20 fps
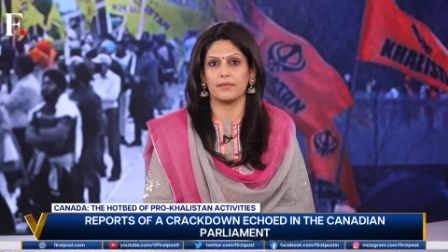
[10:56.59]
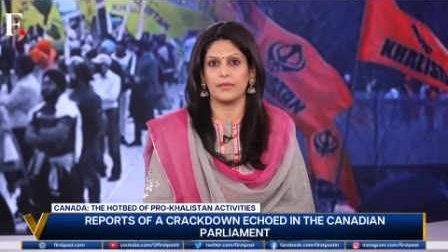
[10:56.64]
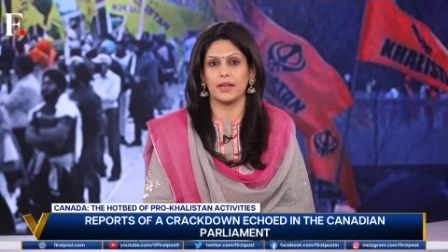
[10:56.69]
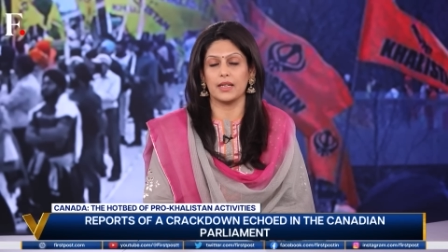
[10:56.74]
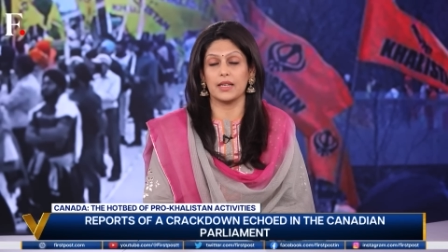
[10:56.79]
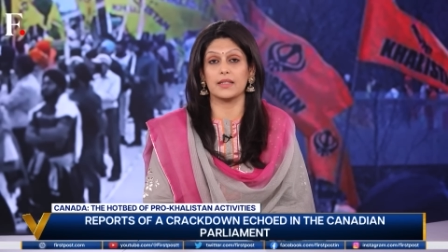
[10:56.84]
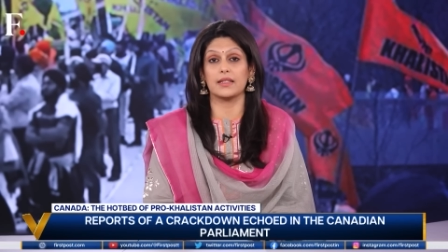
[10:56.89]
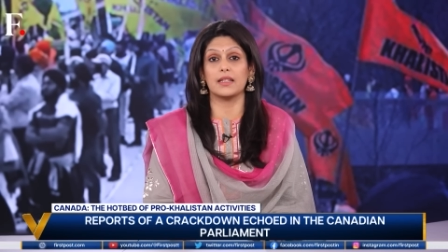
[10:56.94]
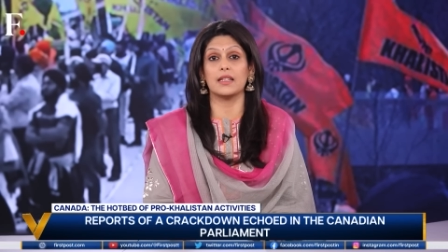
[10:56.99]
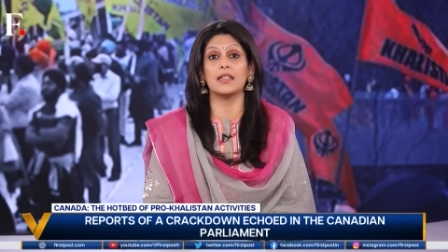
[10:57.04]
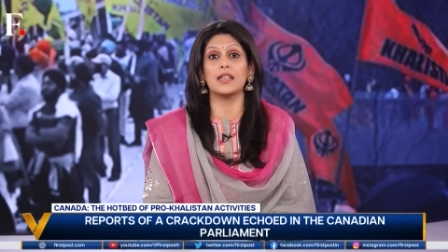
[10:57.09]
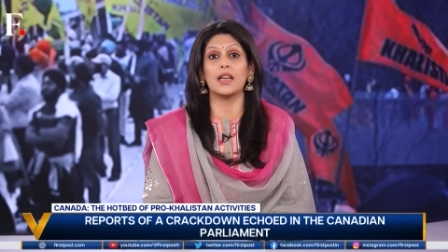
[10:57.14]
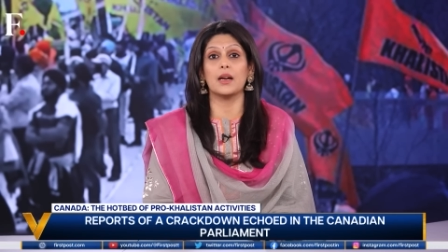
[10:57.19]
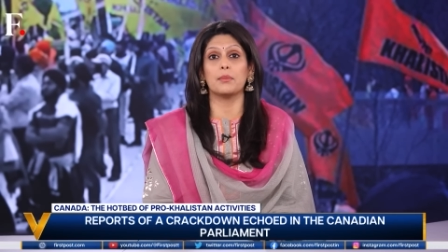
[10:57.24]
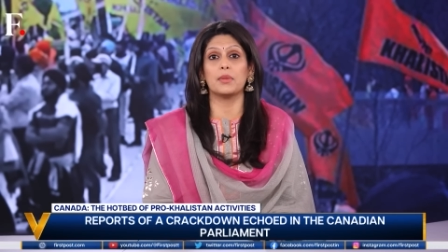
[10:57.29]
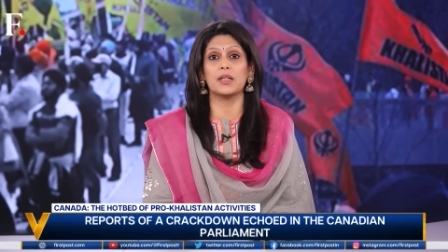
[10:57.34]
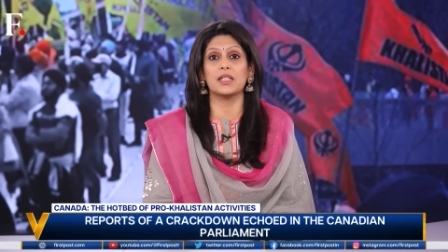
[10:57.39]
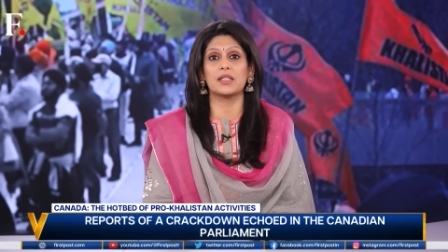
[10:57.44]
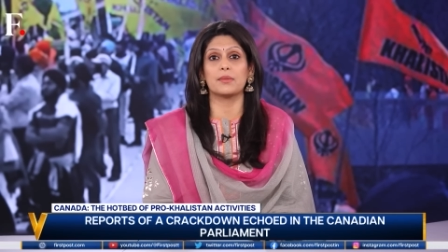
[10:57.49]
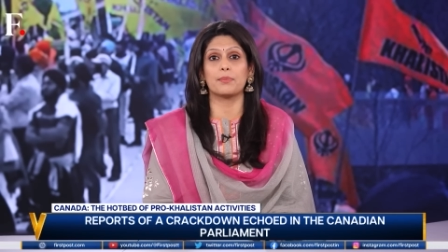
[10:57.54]
And as India
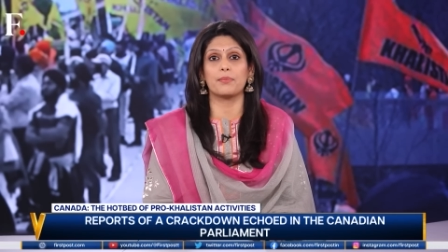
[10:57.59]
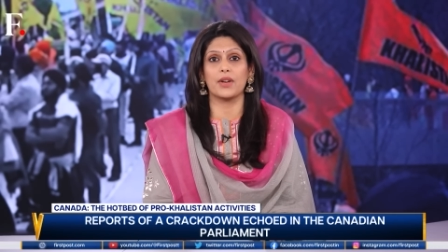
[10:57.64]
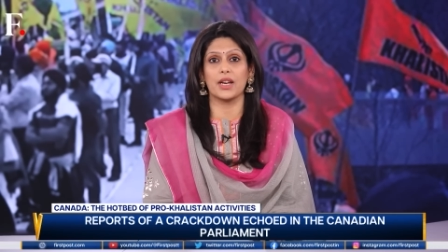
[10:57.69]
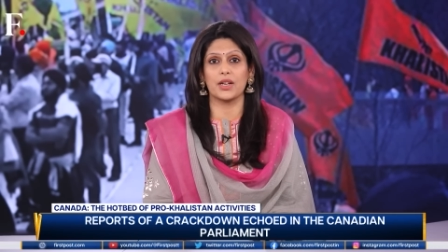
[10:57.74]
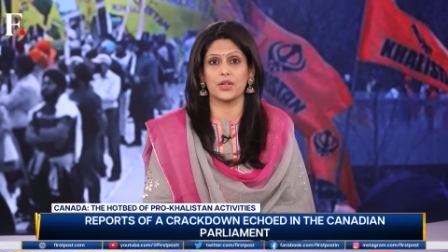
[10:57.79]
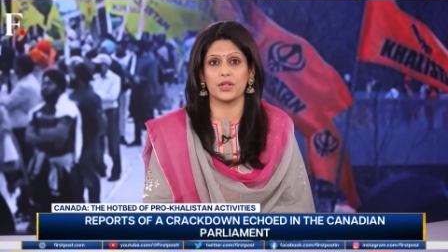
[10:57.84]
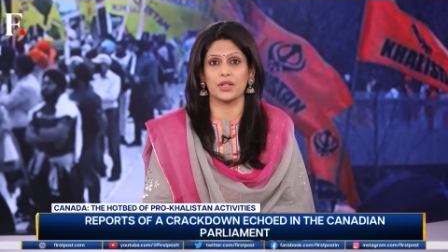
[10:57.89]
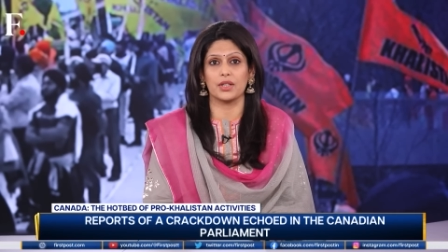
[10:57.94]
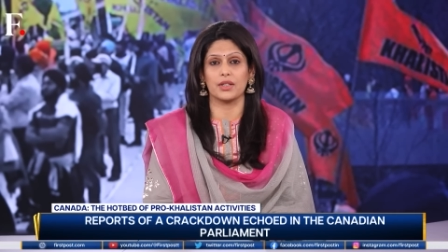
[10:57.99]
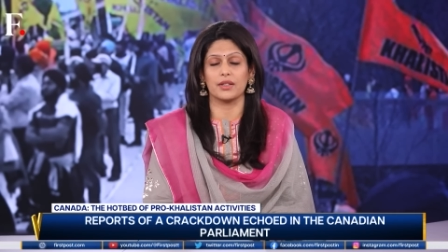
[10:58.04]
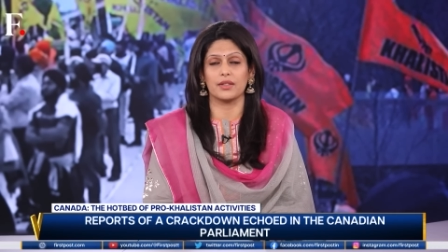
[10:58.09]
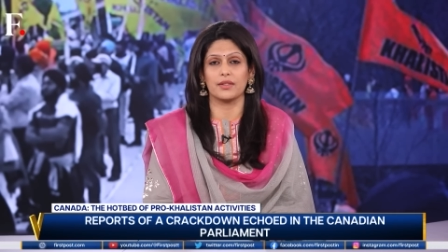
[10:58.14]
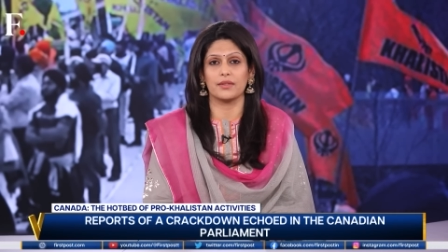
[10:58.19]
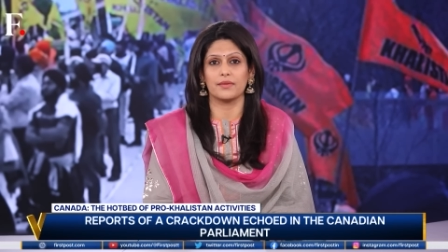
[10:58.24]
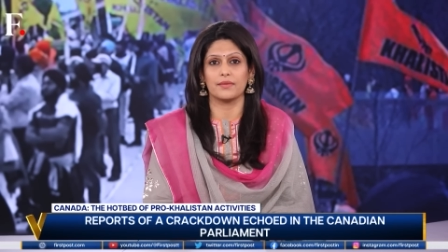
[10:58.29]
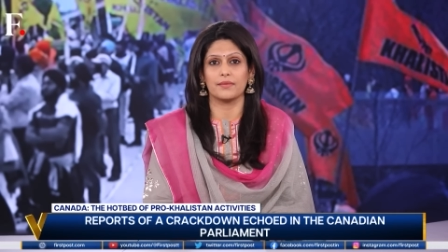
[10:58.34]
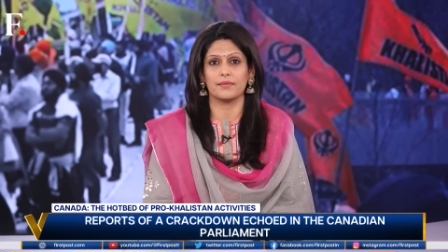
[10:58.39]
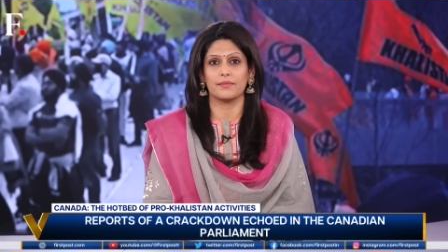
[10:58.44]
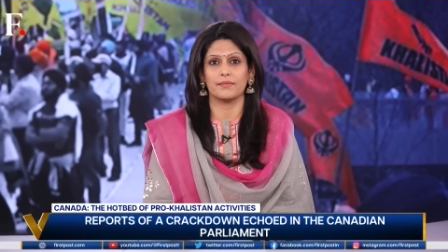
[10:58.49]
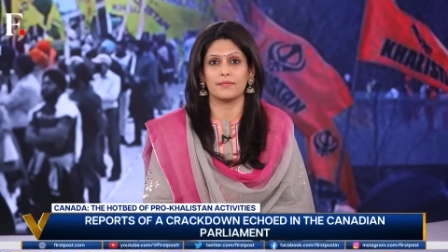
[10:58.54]
builds pressure,
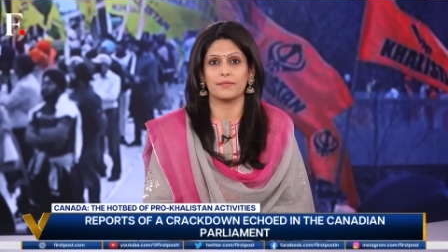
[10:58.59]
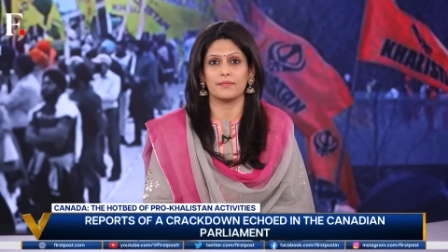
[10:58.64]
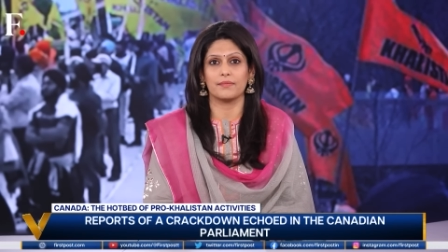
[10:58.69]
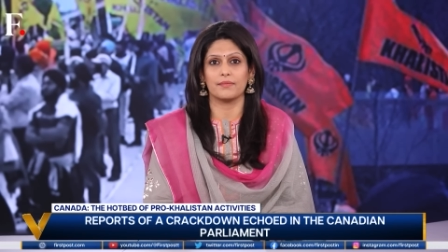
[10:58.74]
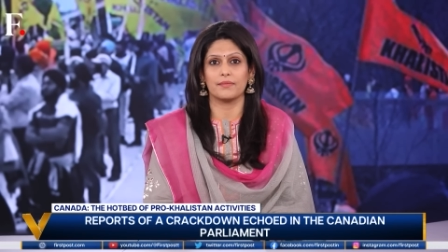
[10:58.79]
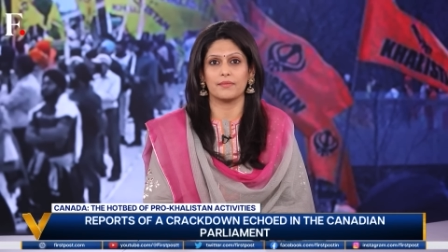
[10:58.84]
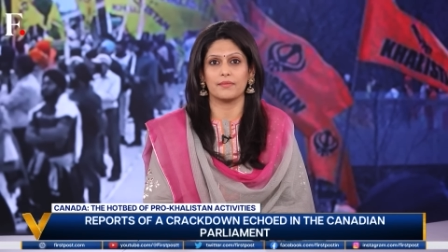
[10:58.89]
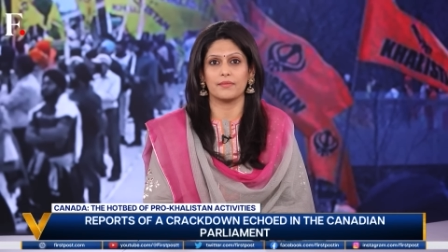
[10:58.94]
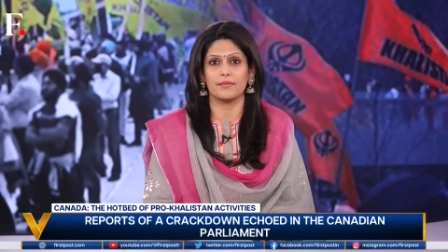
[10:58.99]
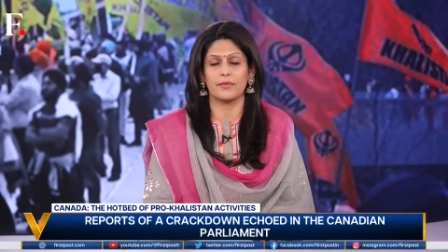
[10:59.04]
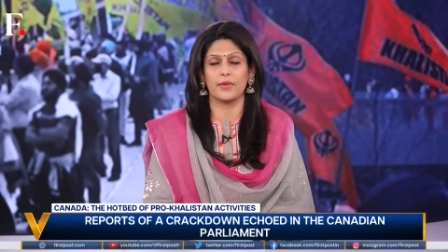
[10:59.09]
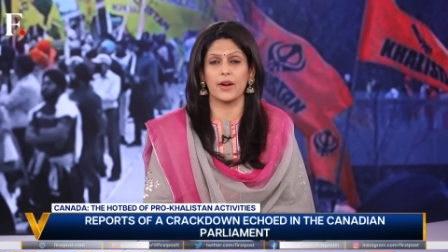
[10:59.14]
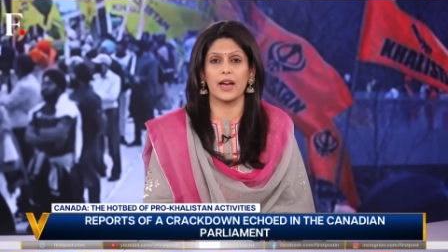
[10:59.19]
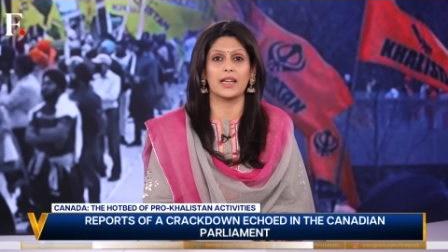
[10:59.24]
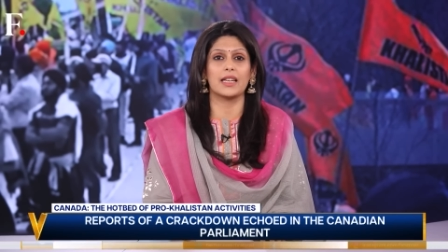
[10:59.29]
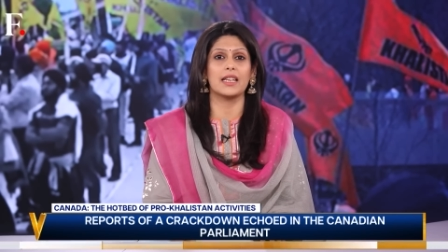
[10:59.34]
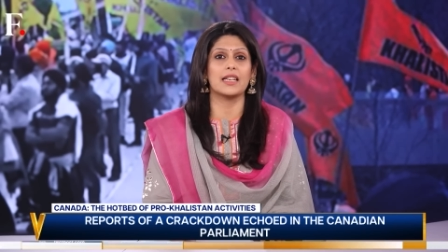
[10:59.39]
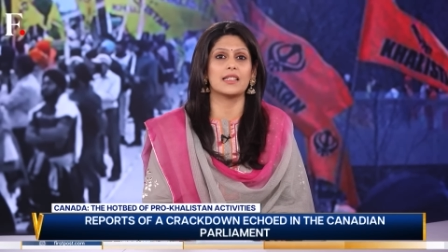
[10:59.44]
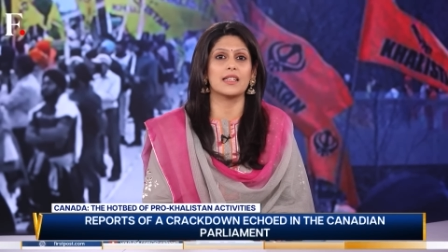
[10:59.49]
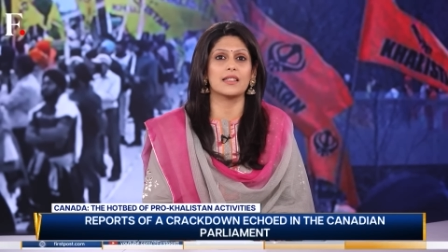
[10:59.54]

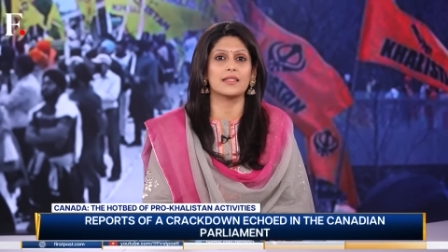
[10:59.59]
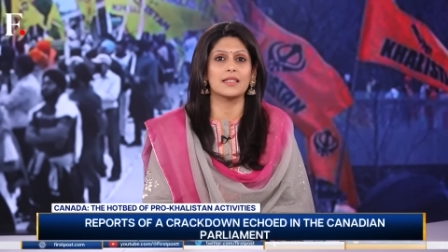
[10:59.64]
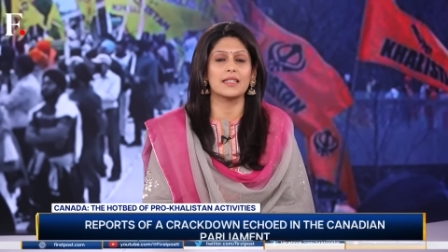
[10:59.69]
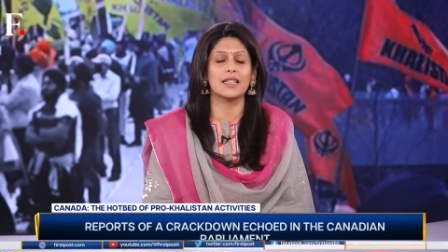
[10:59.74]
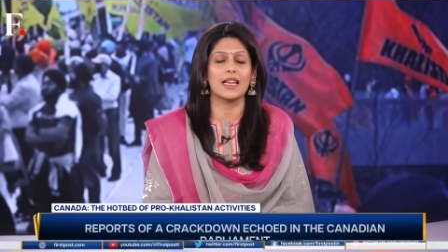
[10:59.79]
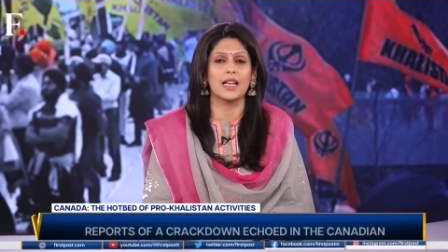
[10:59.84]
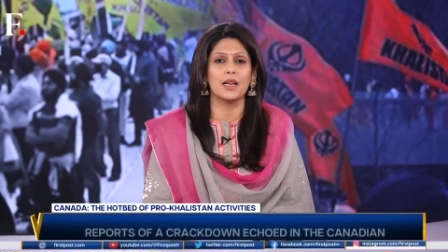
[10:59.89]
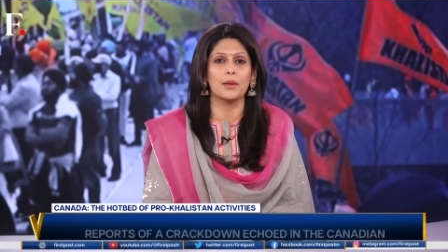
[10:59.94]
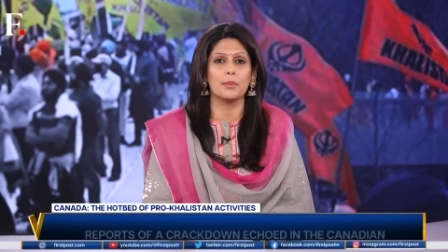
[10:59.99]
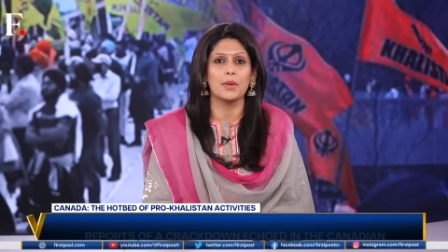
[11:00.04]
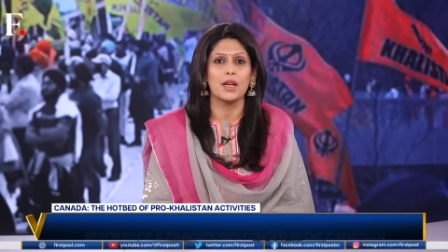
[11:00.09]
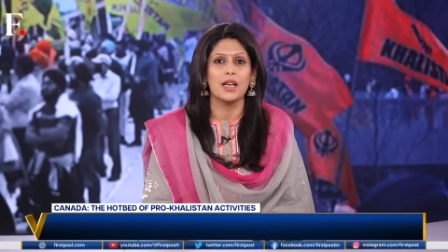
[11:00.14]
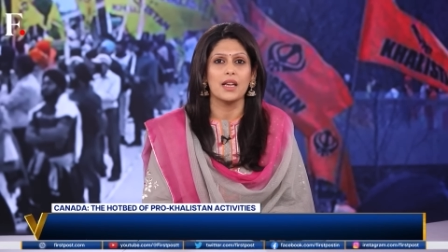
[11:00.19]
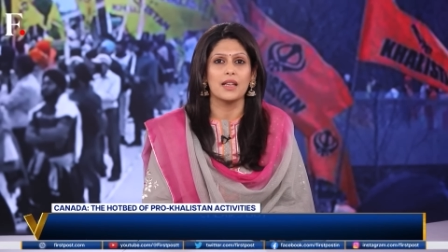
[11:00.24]
frankly, it doesn't help